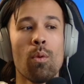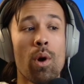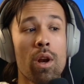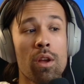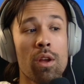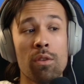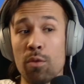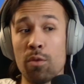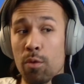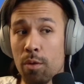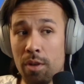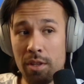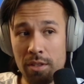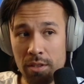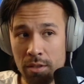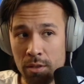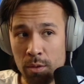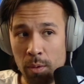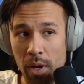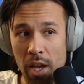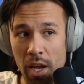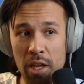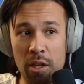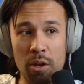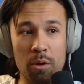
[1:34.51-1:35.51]
One of the reasons
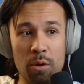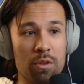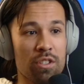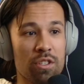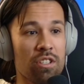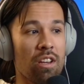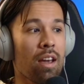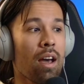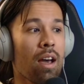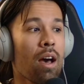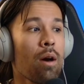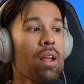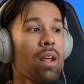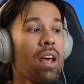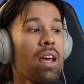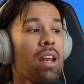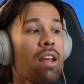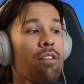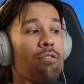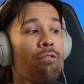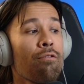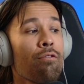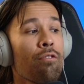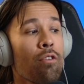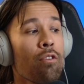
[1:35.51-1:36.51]
why I don't check out
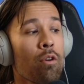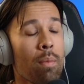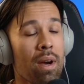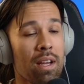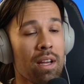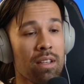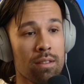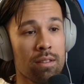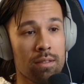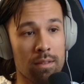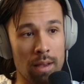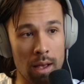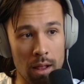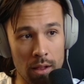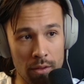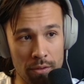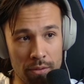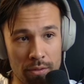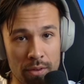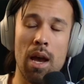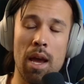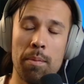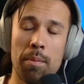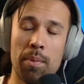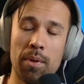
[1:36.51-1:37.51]
NF for
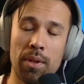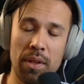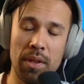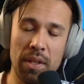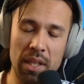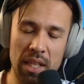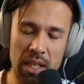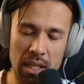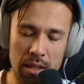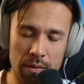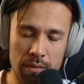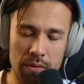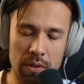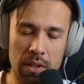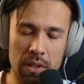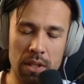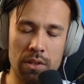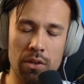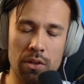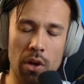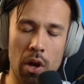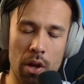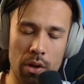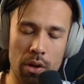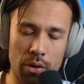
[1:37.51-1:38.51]
myself, I believe
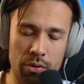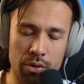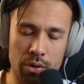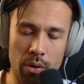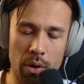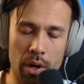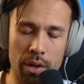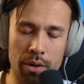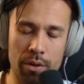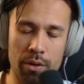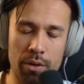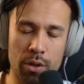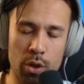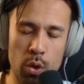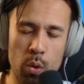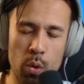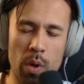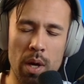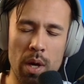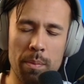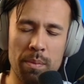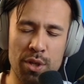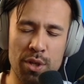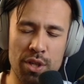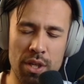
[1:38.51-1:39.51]
he's also under
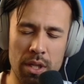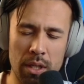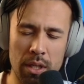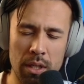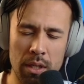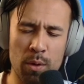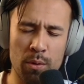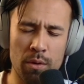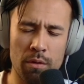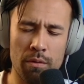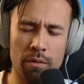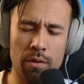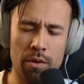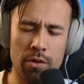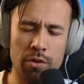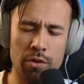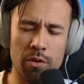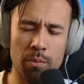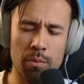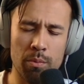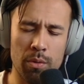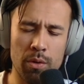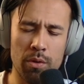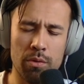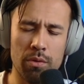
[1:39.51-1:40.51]
UMG,
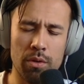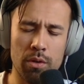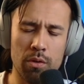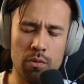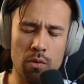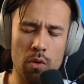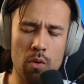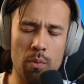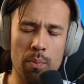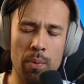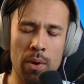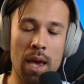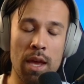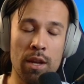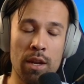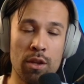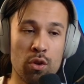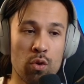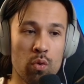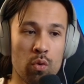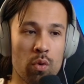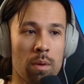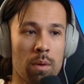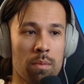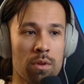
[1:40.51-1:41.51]
Universal Music Group, and
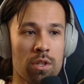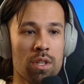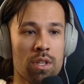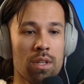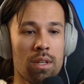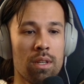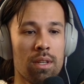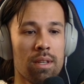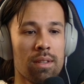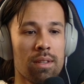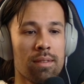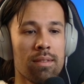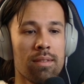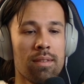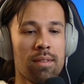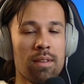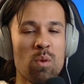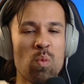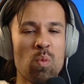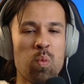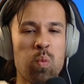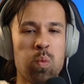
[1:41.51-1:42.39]
UMG is the